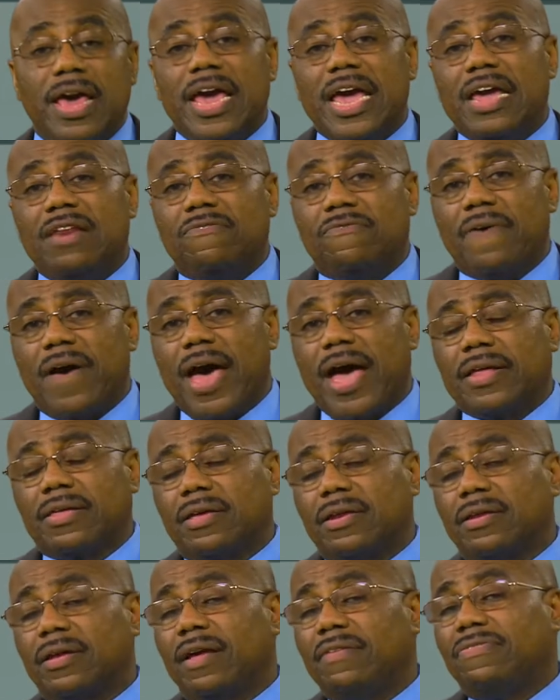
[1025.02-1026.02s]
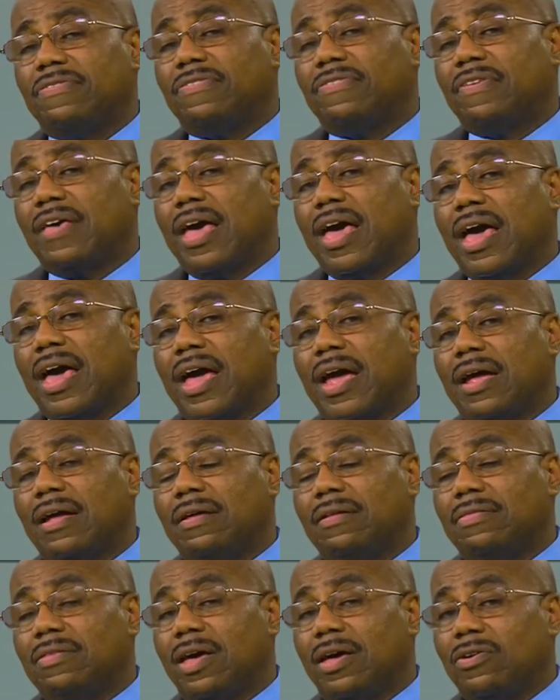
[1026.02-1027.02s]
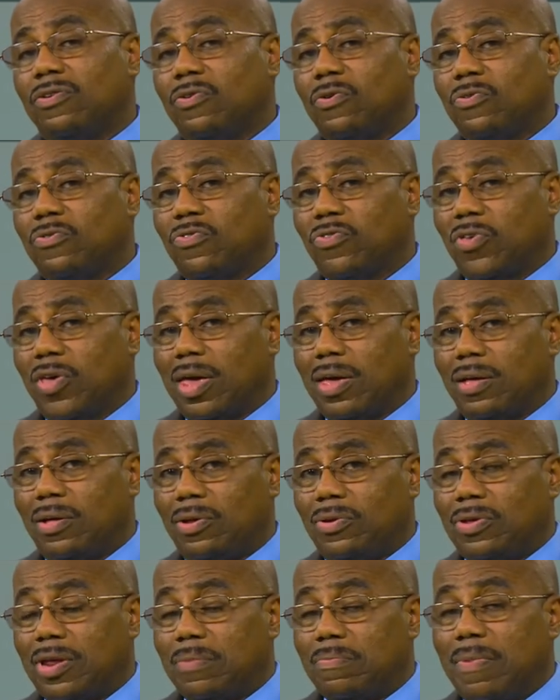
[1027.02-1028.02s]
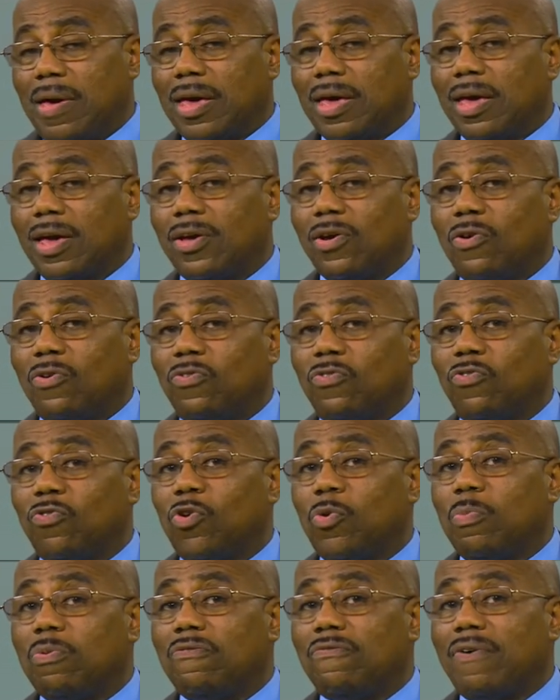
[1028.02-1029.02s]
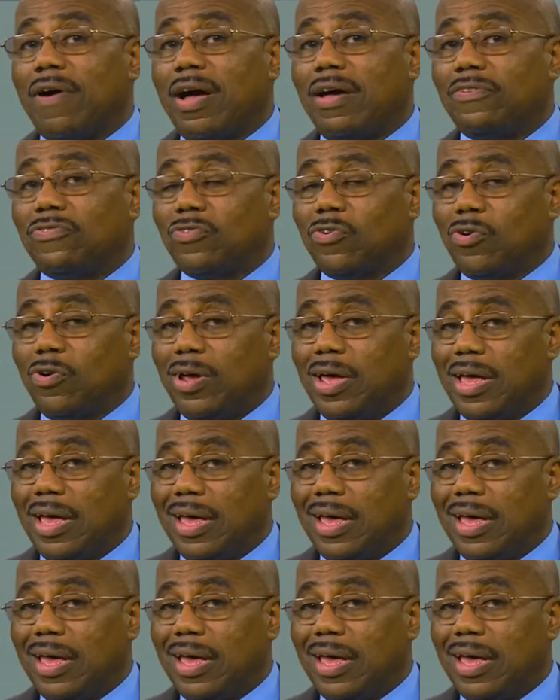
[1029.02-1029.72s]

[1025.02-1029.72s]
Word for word: In fact, let's say that you're skilled at making your supervisor